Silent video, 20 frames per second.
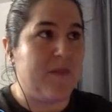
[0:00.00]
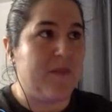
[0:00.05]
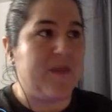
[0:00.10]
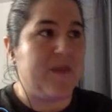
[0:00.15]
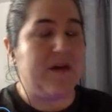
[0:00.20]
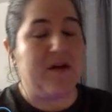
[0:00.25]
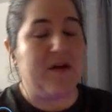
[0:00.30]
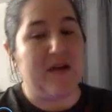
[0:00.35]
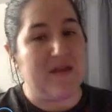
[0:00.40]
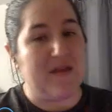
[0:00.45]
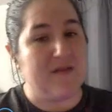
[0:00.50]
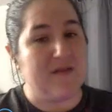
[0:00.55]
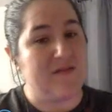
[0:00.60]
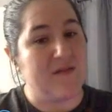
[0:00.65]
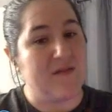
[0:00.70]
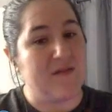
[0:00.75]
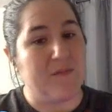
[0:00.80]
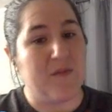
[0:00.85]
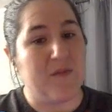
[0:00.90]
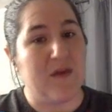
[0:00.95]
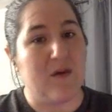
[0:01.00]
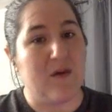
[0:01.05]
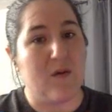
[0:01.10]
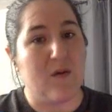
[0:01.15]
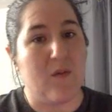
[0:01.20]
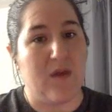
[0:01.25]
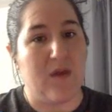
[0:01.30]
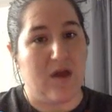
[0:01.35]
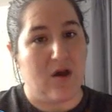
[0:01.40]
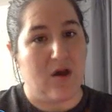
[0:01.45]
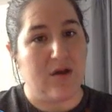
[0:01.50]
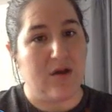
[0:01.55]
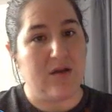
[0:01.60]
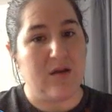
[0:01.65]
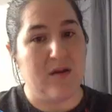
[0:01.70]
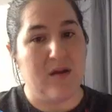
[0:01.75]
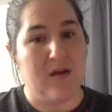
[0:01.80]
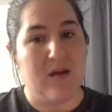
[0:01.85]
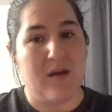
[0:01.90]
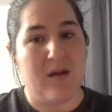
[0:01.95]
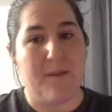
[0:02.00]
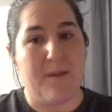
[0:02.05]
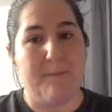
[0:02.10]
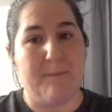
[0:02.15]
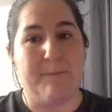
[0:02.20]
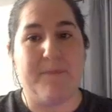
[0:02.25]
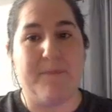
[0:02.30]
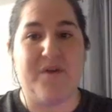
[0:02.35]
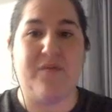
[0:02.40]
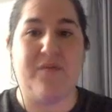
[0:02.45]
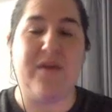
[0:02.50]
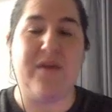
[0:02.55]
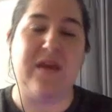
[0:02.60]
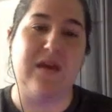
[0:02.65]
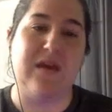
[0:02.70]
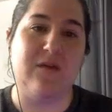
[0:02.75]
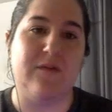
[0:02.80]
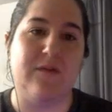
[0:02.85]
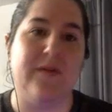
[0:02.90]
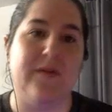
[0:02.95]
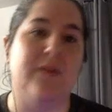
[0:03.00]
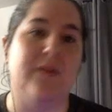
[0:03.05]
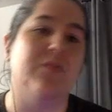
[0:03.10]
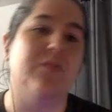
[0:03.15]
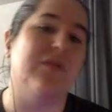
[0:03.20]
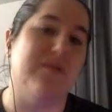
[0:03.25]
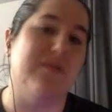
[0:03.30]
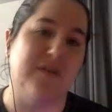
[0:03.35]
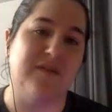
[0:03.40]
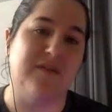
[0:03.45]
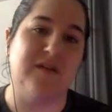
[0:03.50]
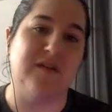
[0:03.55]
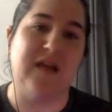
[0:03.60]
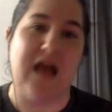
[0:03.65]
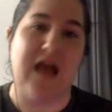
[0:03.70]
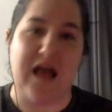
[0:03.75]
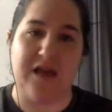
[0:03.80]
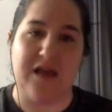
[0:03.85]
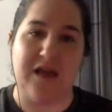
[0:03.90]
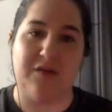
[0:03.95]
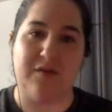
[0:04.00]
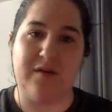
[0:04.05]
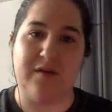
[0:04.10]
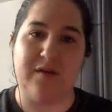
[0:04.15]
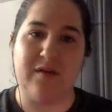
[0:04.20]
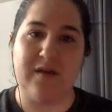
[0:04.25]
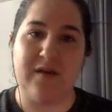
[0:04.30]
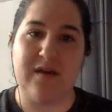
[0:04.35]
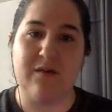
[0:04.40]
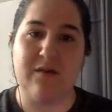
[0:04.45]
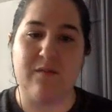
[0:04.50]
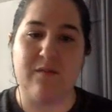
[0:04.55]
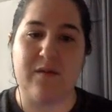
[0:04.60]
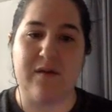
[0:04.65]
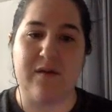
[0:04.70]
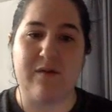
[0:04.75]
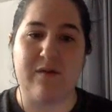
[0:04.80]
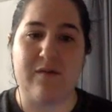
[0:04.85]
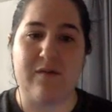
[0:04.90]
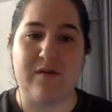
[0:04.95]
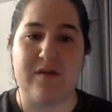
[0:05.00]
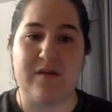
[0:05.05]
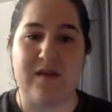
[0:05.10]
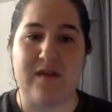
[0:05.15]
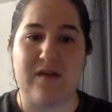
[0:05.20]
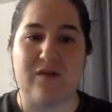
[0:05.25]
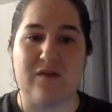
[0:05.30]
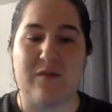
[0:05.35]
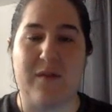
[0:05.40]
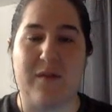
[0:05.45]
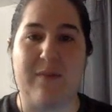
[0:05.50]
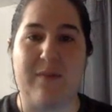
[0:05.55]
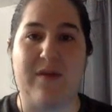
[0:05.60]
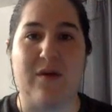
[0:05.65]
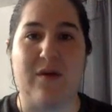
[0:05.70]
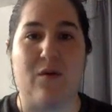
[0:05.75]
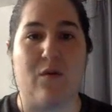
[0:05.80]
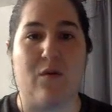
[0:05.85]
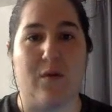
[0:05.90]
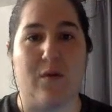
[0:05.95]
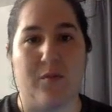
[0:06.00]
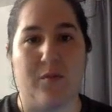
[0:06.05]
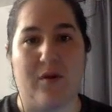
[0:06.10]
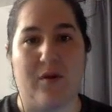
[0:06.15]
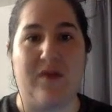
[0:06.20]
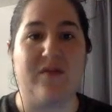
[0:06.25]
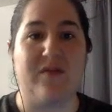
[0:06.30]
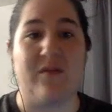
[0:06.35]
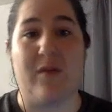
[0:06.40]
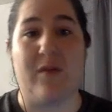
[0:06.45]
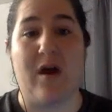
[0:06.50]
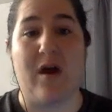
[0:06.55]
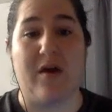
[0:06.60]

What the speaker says: there is something going on, but we can't really predict it accurately. We would need to maybe incorporate some